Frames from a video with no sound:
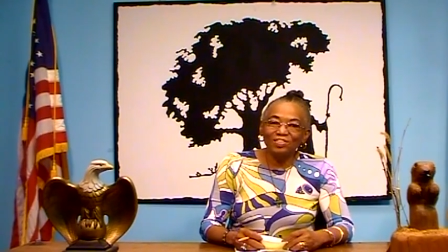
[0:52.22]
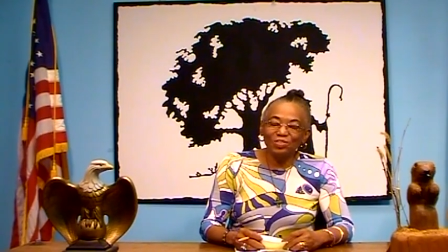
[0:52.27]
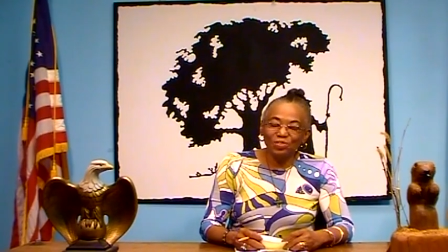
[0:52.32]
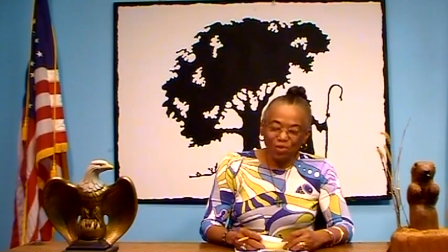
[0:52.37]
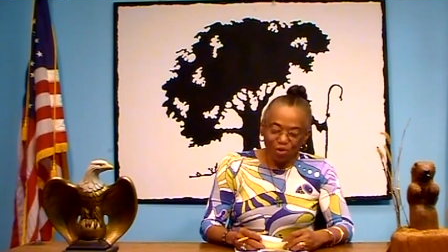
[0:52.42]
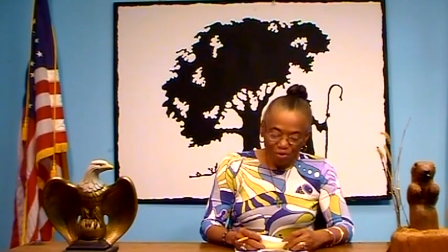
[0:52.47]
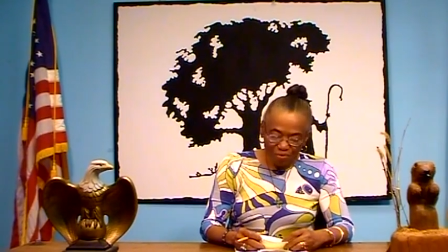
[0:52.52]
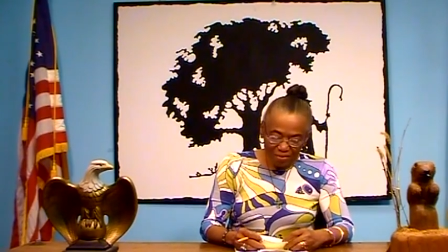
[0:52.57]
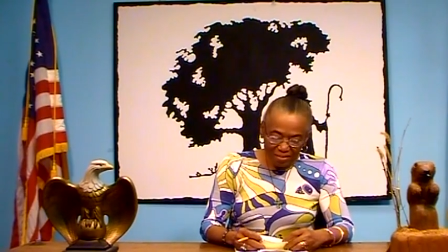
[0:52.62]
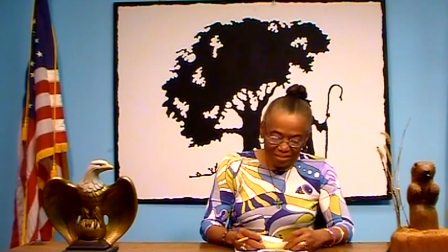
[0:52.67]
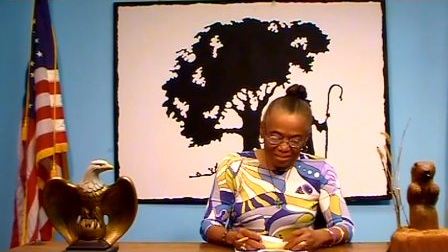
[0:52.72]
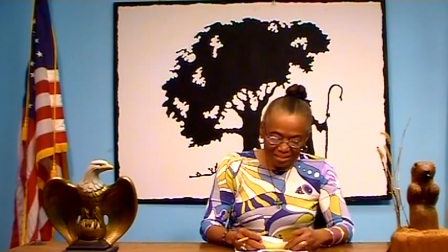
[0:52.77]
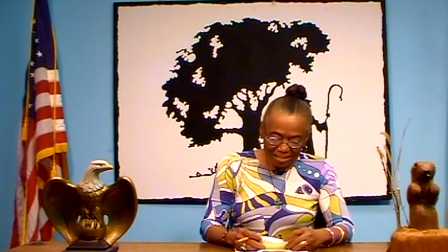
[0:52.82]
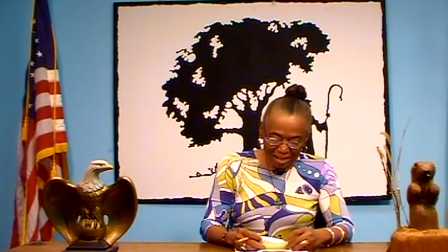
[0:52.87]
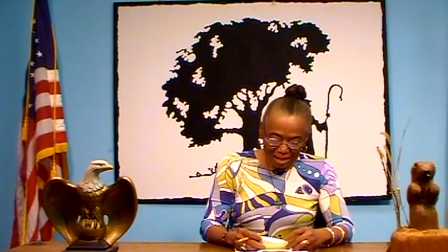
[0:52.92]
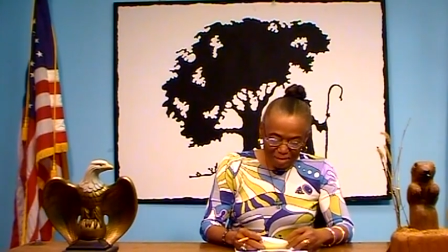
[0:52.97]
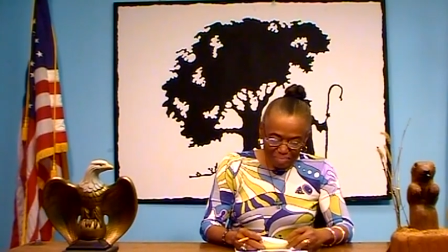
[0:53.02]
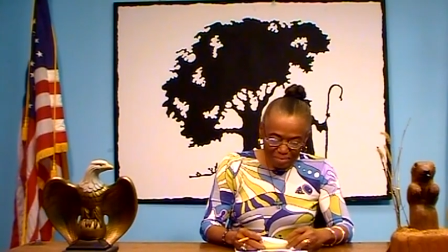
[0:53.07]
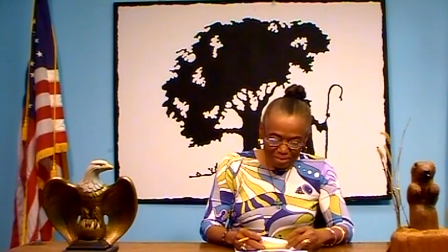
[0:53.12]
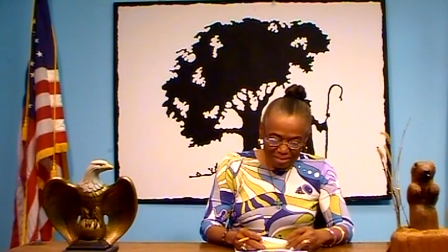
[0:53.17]
Dorothy
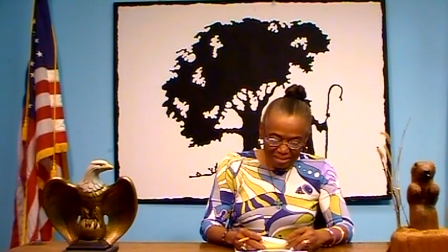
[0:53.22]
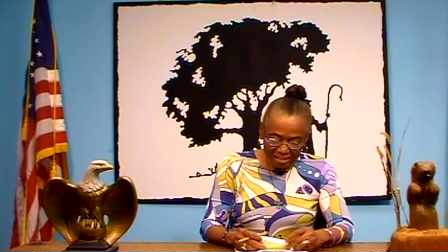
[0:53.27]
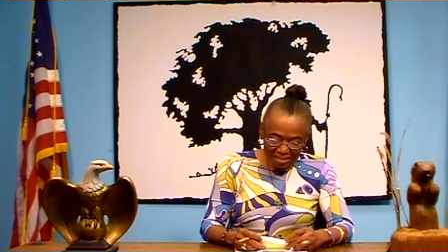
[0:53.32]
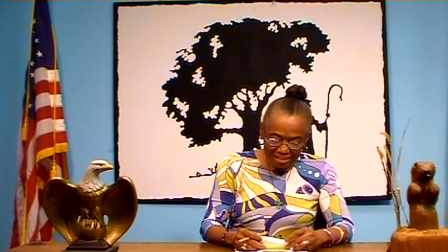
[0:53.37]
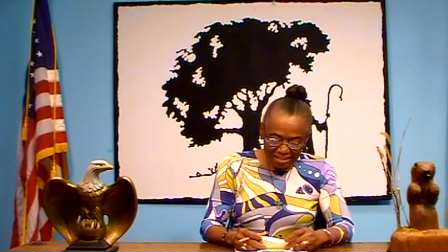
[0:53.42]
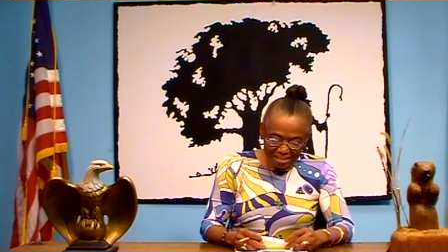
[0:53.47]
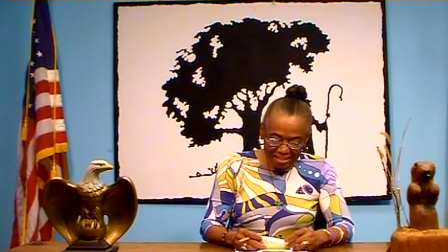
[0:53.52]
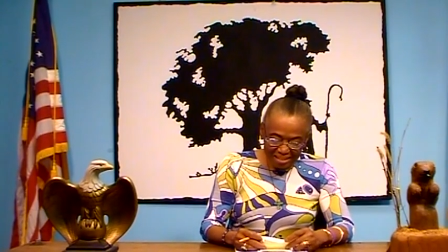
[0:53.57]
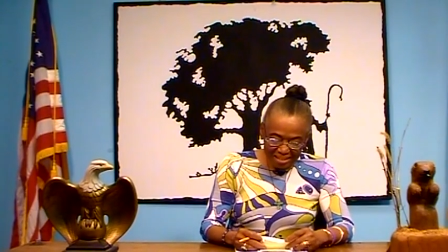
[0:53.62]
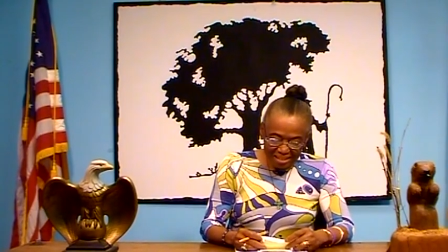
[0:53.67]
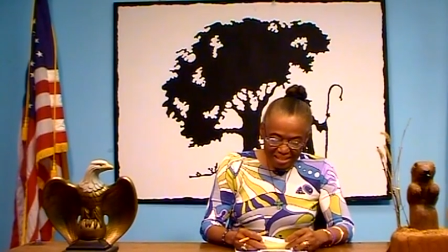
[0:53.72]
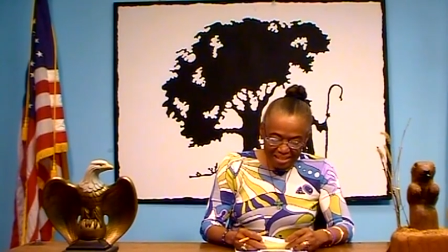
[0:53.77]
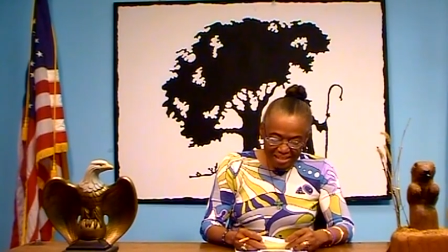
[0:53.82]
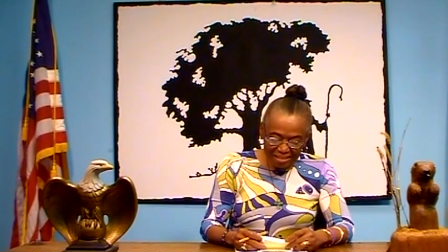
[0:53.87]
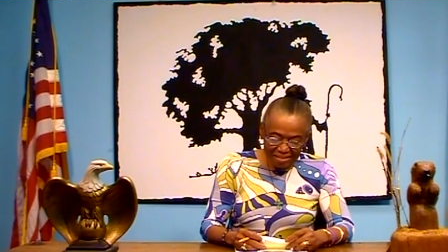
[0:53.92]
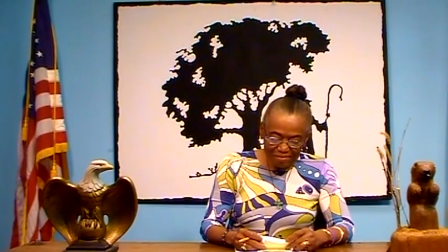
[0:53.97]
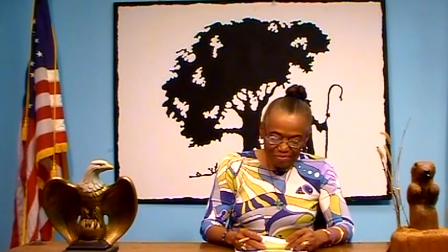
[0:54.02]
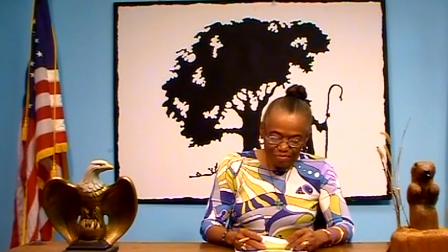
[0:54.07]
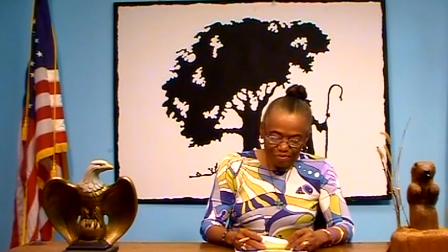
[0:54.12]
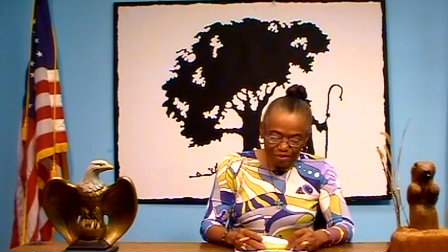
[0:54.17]
Simon sitting
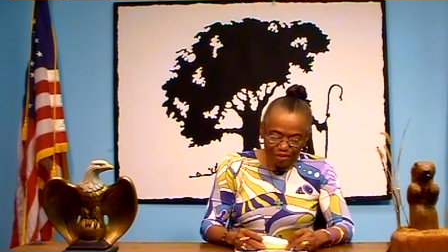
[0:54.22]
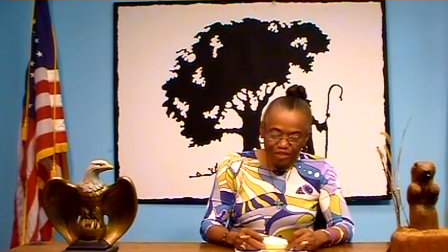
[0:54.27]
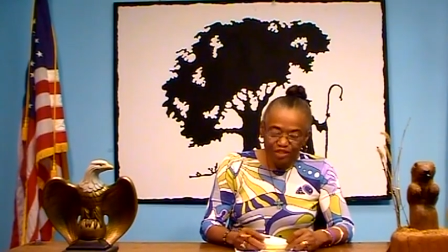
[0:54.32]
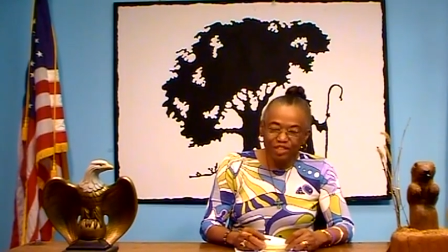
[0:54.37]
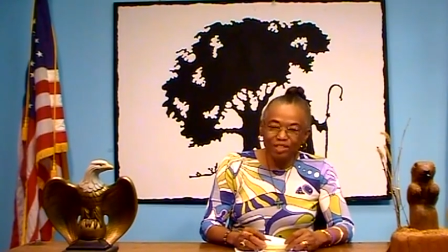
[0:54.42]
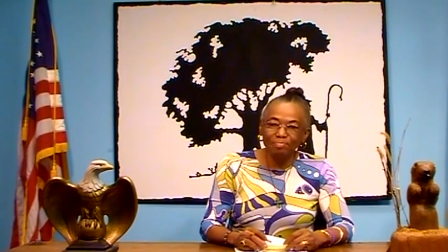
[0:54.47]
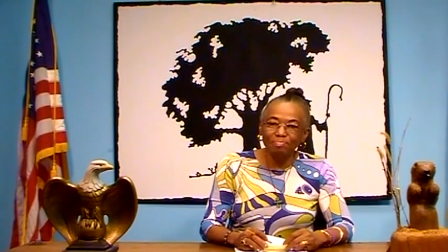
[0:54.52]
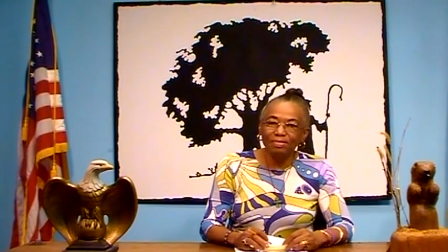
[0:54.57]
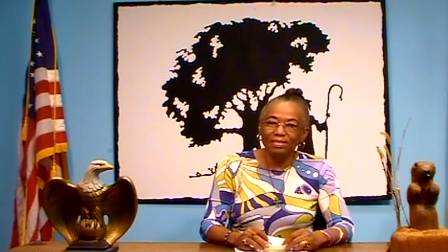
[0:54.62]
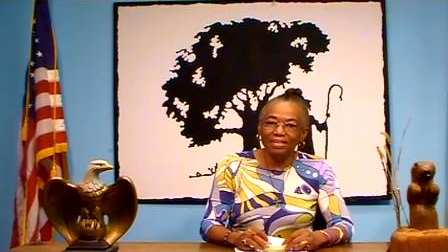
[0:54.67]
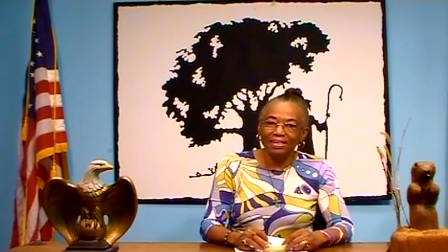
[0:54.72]
in for Jim